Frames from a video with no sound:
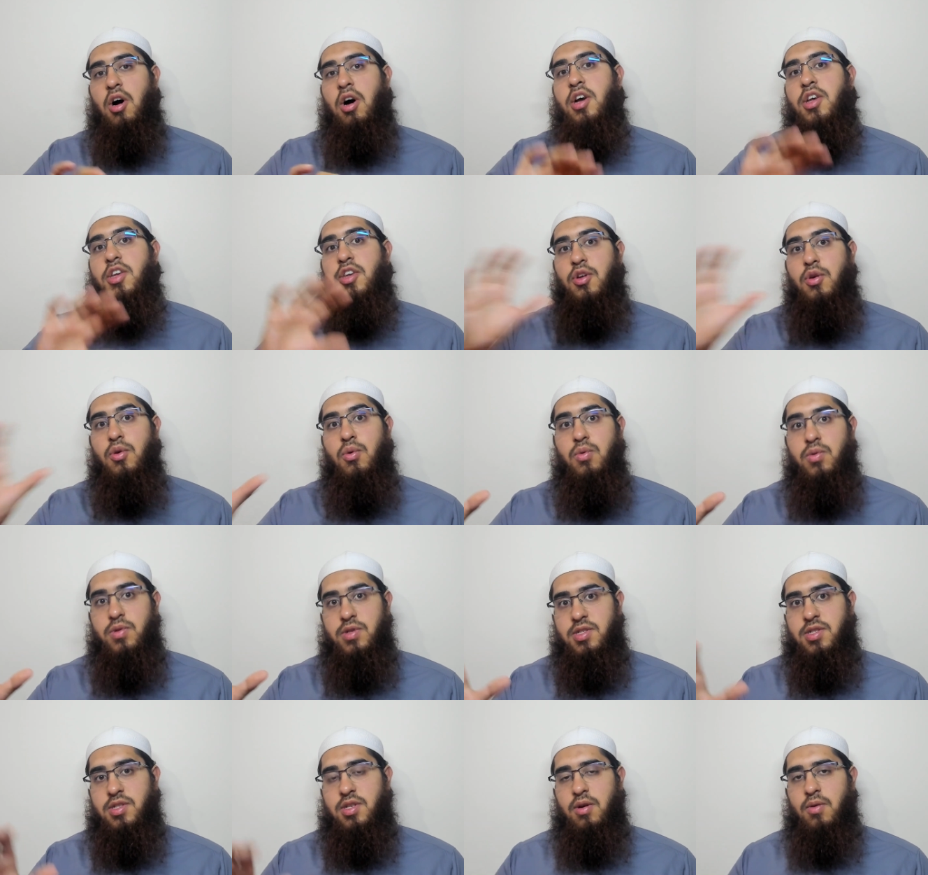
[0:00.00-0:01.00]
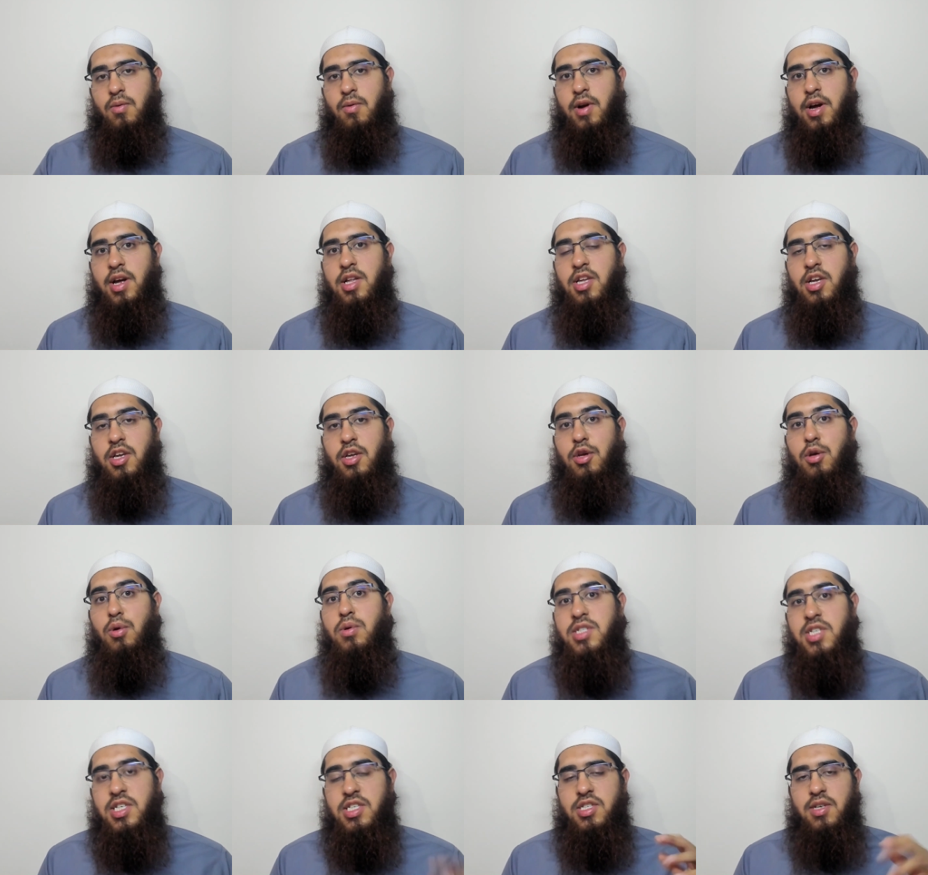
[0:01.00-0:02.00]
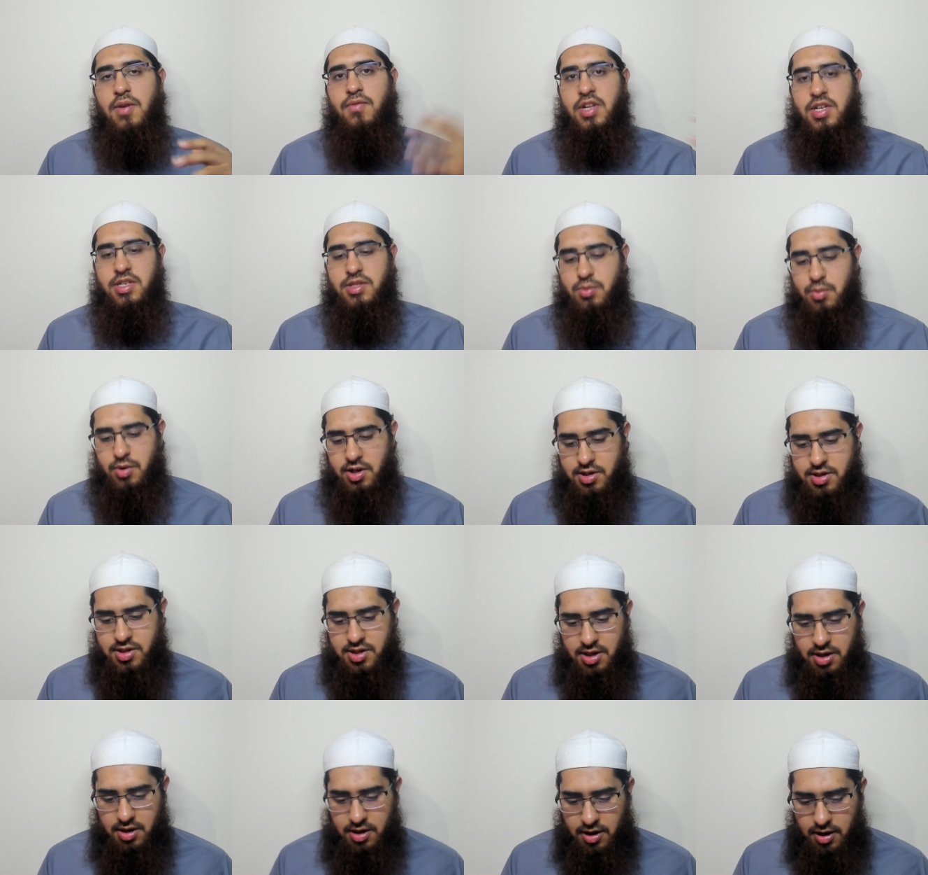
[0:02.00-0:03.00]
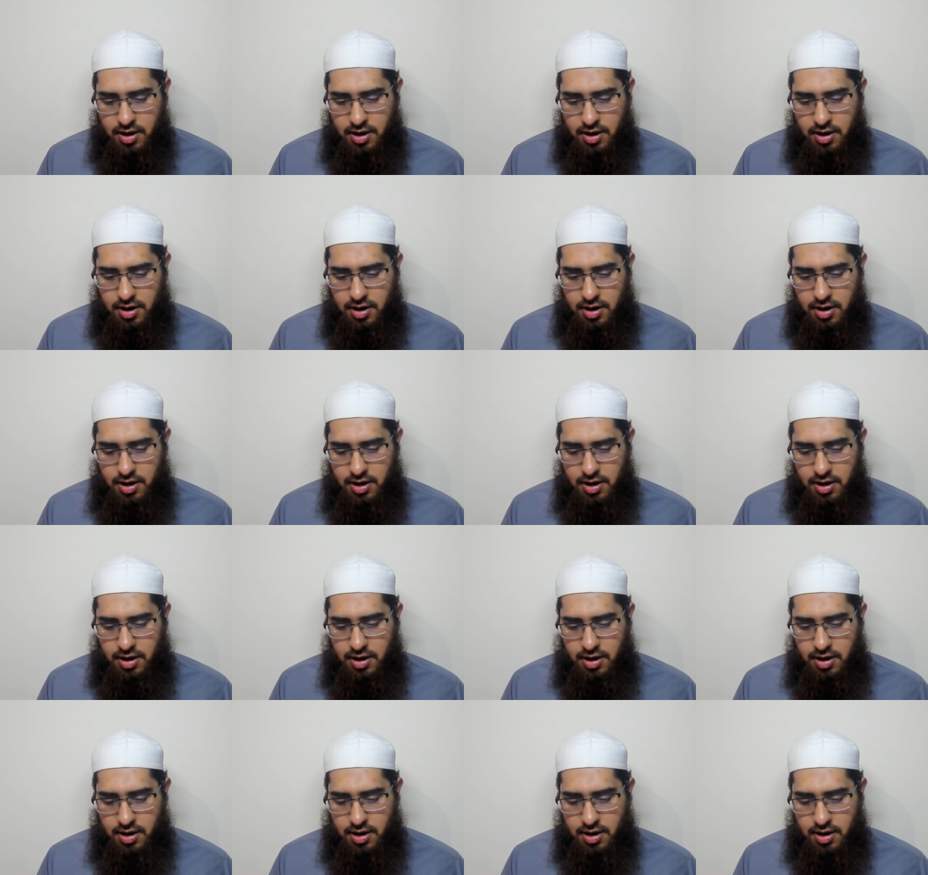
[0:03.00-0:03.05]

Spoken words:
are used, right? The usage of these words.